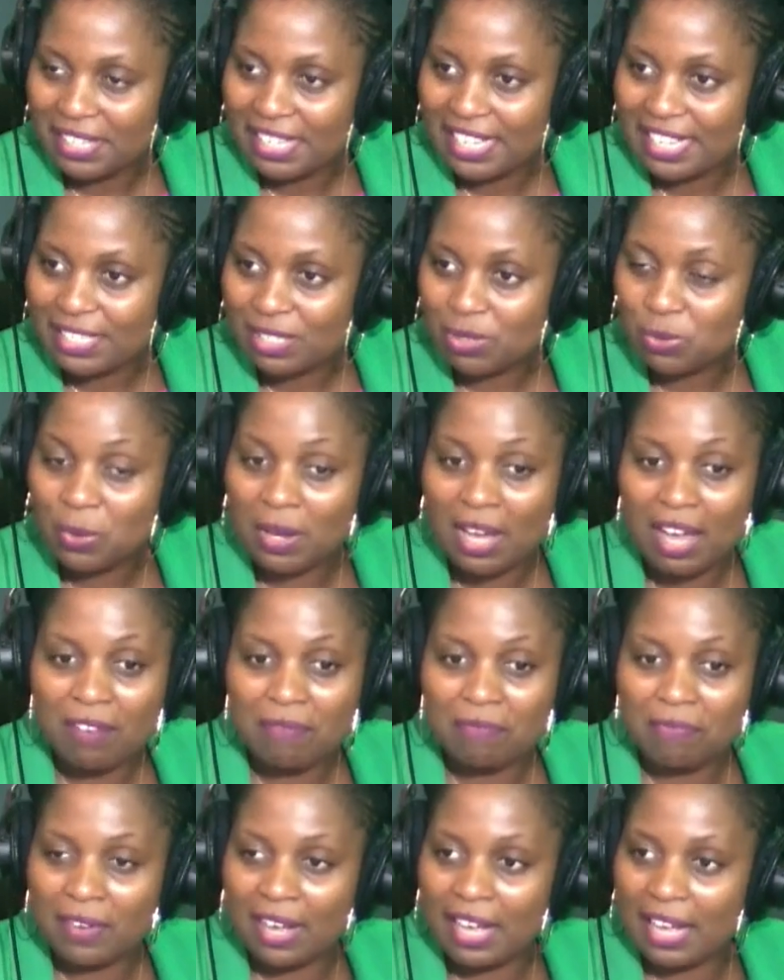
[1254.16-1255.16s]
Yes, we have
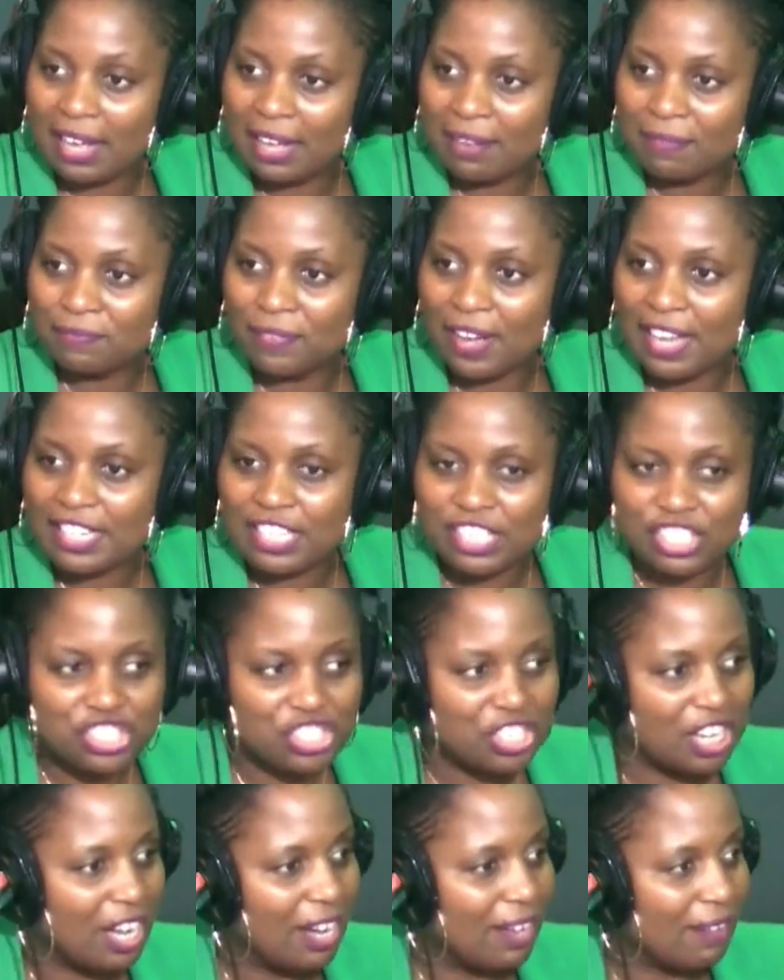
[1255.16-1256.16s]

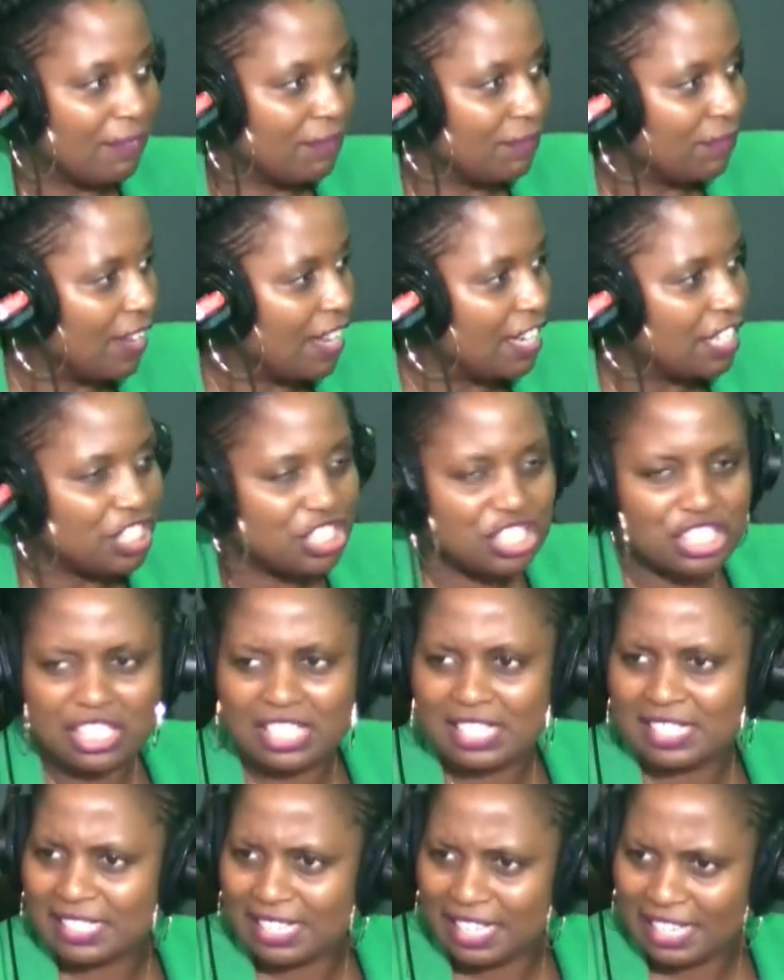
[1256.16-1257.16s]
furniture,
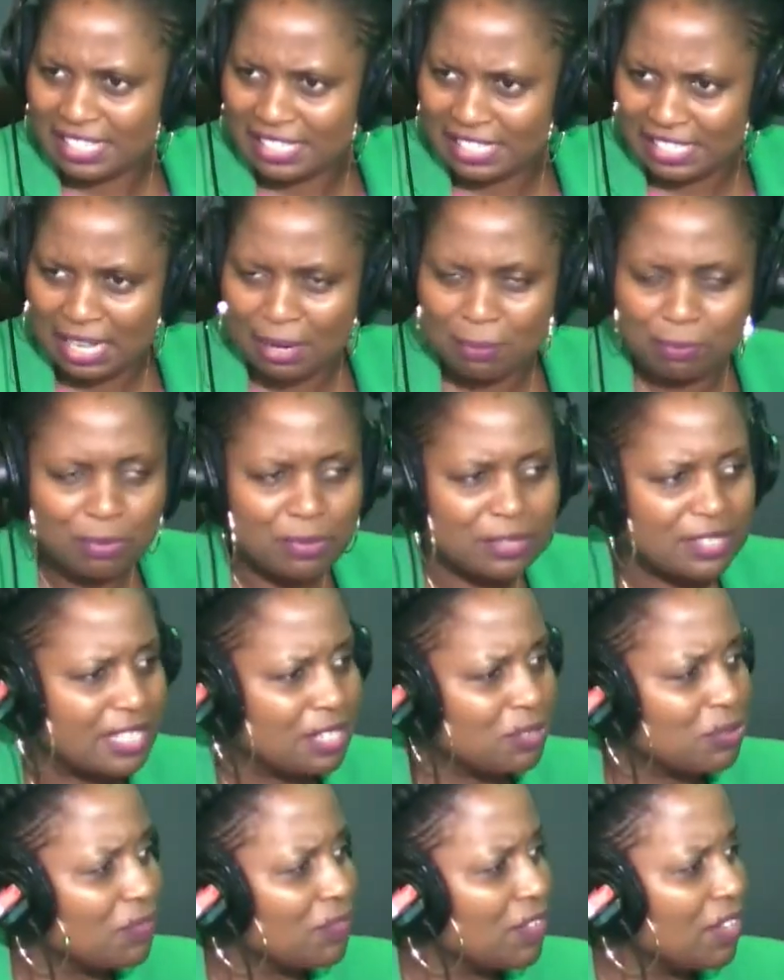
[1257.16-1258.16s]
furnishings, examples
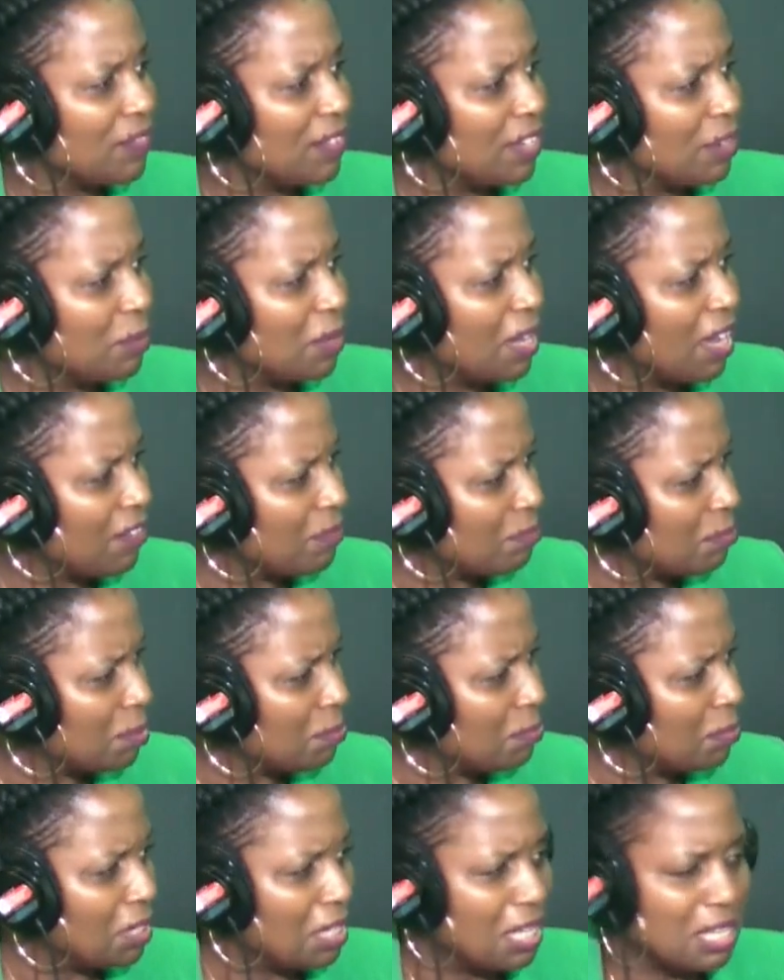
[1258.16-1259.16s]
that you've given. We have B+,
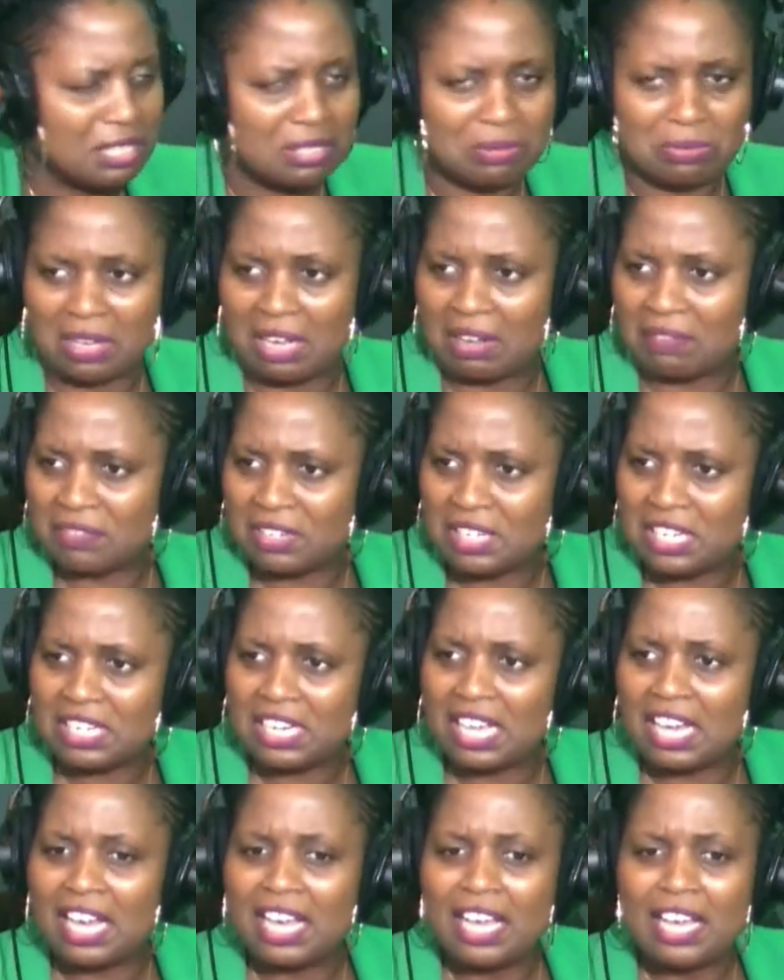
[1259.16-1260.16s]
we have
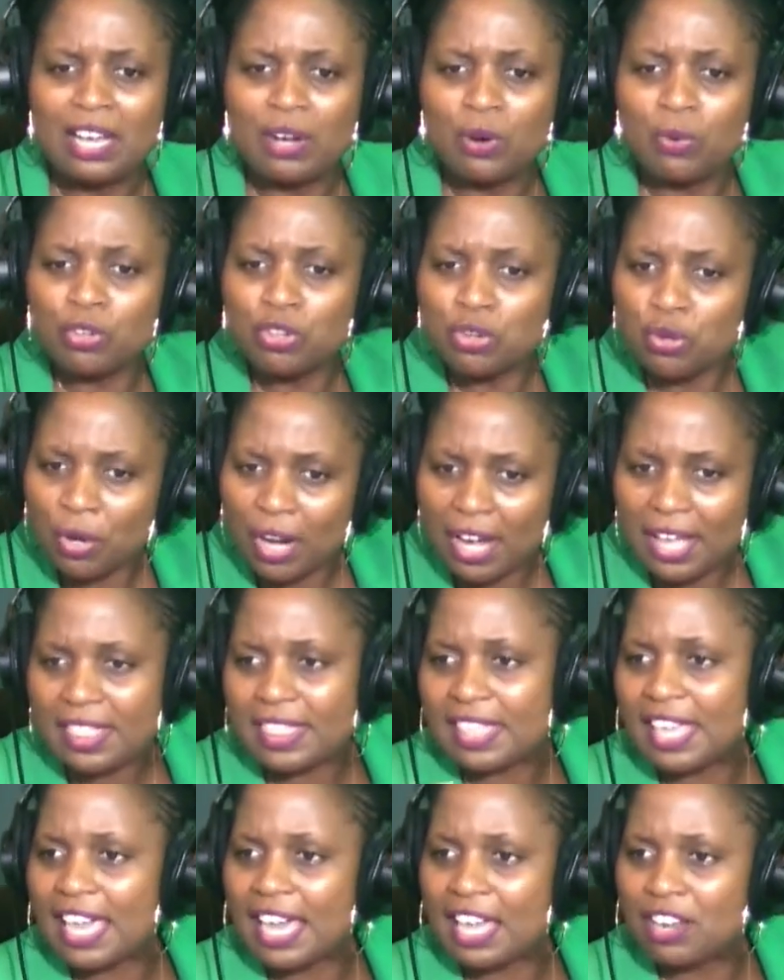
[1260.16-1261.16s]
Nina. You are
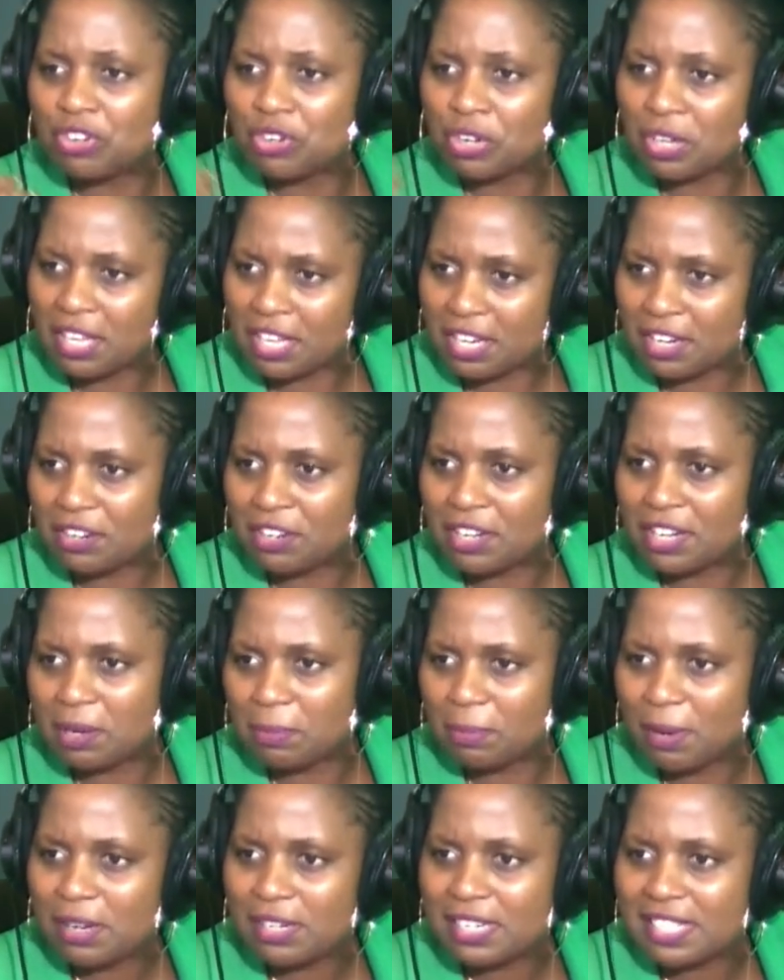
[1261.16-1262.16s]
there and you're hearing
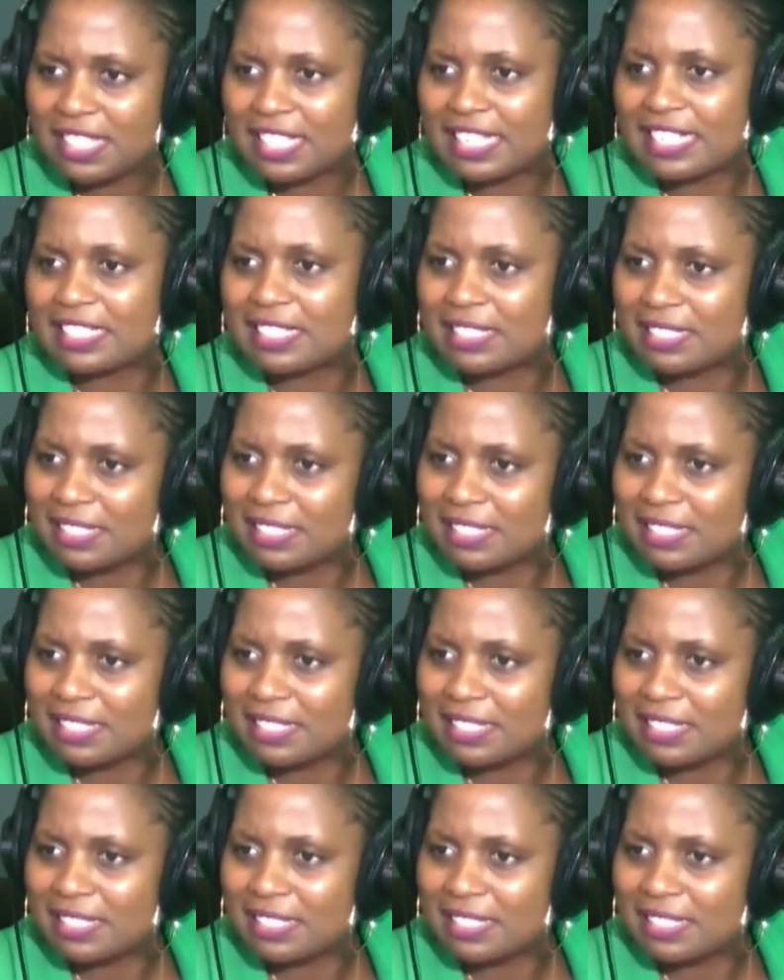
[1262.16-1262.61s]
about this.